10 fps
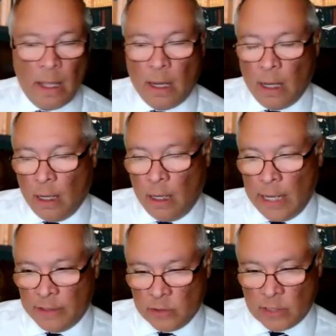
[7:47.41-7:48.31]
uh,
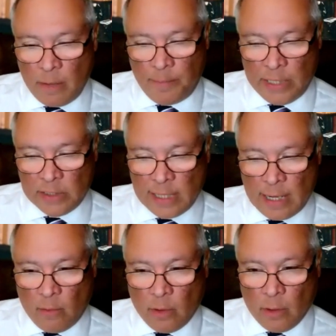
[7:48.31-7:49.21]
and those companies
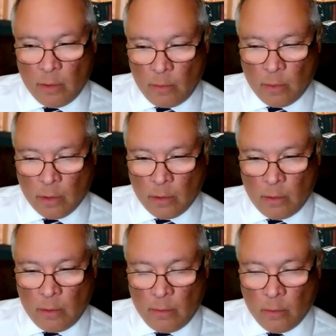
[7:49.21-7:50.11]
that were were
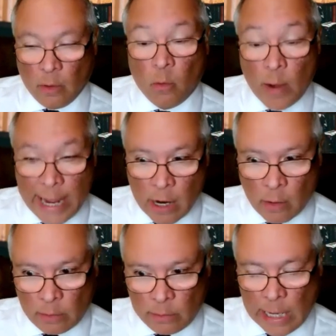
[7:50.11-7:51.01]
were aware and,